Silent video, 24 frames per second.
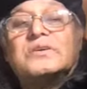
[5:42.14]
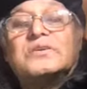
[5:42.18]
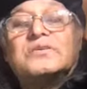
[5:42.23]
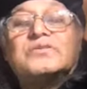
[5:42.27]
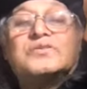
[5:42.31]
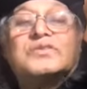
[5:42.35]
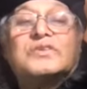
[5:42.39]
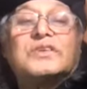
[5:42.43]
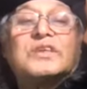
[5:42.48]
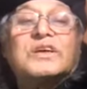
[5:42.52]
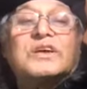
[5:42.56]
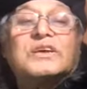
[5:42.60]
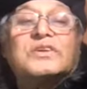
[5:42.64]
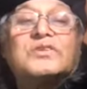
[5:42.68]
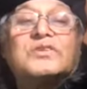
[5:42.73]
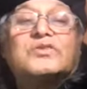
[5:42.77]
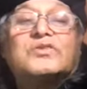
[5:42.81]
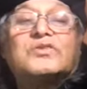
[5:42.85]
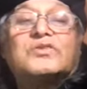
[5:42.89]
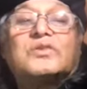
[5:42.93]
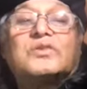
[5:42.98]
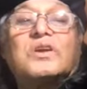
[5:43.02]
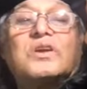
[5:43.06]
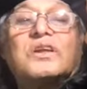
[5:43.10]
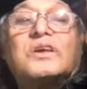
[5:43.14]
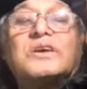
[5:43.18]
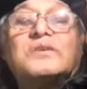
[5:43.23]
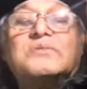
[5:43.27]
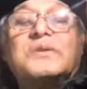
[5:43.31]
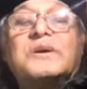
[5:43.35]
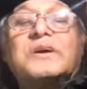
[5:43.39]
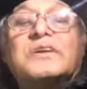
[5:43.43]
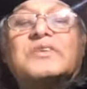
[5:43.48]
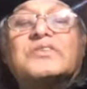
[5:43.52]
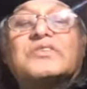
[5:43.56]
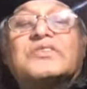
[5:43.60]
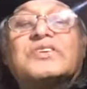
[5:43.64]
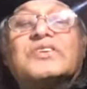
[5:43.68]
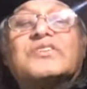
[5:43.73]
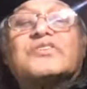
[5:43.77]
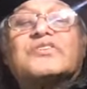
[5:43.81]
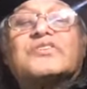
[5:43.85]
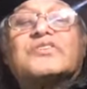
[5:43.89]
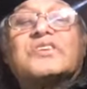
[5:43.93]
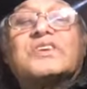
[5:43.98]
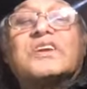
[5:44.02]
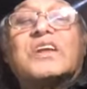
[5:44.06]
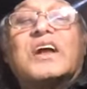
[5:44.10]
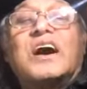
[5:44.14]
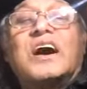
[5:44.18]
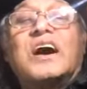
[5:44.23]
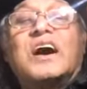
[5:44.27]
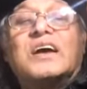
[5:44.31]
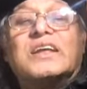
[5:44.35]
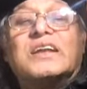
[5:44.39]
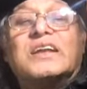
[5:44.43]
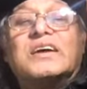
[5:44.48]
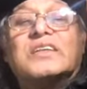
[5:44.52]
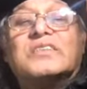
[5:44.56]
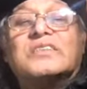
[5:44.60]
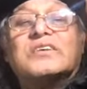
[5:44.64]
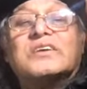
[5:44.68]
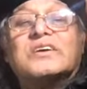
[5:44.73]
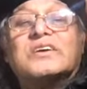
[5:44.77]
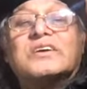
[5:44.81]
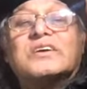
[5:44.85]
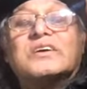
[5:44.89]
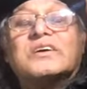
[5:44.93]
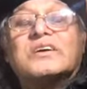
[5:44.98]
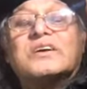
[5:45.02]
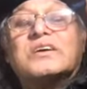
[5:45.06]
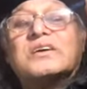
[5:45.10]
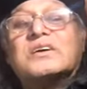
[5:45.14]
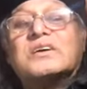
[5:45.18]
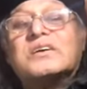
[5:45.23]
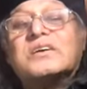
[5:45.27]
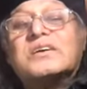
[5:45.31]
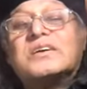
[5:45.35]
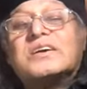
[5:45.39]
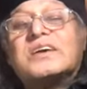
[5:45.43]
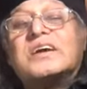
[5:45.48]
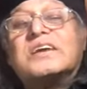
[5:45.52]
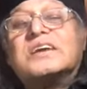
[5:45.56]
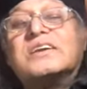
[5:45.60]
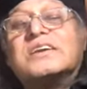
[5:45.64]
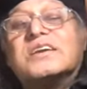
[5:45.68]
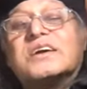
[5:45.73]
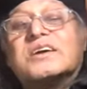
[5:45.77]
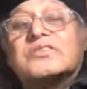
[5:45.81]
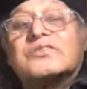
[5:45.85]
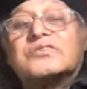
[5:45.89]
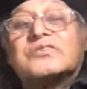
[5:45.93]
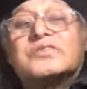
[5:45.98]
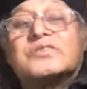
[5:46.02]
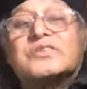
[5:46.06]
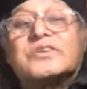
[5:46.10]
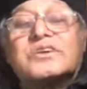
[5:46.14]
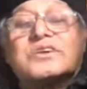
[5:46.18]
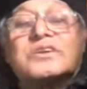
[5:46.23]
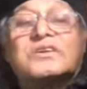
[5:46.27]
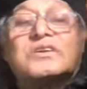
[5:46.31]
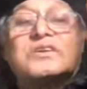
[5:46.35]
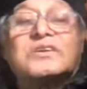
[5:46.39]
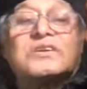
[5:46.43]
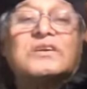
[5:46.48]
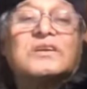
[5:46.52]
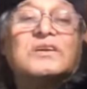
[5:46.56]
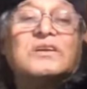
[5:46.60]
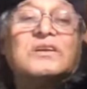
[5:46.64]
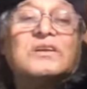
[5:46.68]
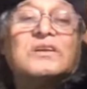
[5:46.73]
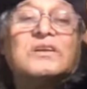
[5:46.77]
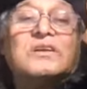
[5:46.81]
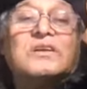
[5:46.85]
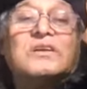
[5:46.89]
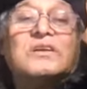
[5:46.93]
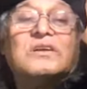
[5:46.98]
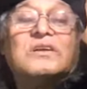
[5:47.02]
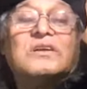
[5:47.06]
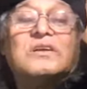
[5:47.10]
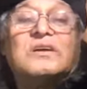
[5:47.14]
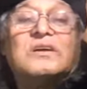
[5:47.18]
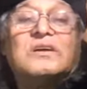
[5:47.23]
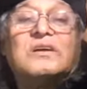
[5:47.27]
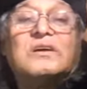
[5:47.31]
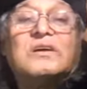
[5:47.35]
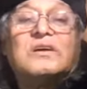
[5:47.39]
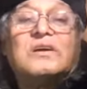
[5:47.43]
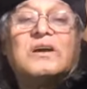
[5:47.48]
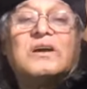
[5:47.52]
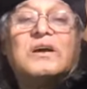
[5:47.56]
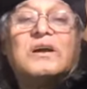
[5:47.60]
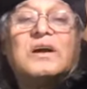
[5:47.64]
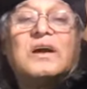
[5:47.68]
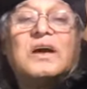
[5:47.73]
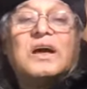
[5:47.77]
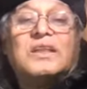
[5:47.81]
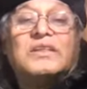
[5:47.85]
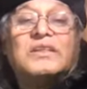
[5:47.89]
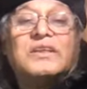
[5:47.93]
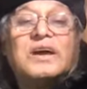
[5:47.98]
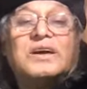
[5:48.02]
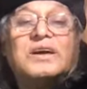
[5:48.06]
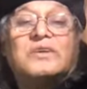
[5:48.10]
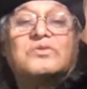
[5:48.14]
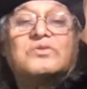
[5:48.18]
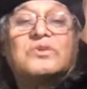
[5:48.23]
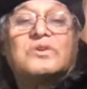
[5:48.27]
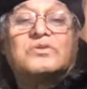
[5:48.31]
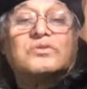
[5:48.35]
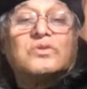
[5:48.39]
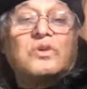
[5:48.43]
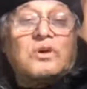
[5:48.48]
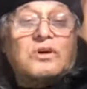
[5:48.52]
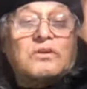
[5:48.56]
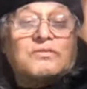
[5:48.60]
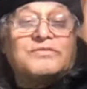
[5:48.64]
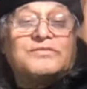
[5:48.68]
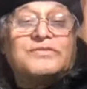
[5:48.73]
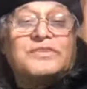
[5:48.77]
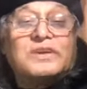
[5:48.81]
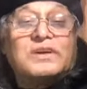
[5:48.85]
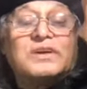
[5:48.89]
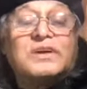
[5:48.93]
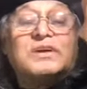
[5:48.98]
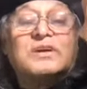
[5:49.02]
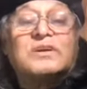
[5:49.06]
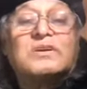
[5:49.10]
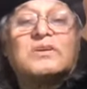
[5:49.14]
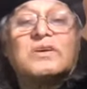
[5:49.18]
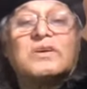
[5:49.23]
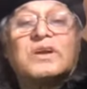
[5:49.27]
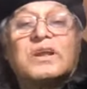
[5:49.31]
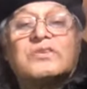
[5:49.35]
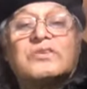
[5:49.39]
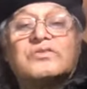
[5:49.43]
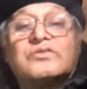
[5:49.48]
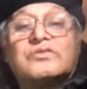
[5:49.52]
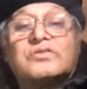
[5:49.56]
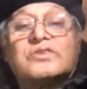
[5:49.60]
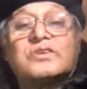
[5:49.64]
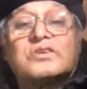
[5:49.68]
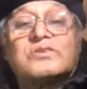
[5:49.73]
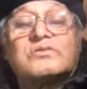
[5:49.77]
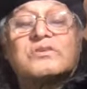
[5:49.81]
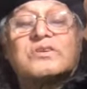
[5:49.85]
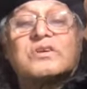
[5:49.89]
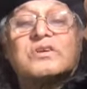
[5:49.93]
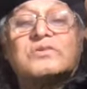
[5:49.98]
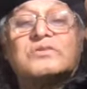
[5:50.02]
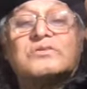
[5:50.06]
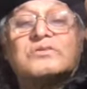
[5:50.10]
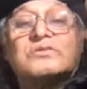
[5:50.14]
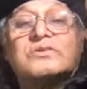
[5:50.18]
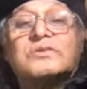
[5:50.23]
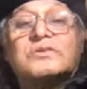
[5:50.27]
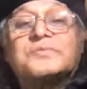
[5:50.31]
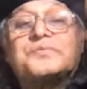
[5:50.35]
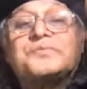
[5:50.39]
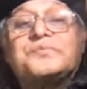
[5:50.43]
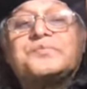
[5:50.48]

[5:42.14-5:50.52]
So they used to live in 69, I think, Kinder Street. And that was off the Cannon Street Road.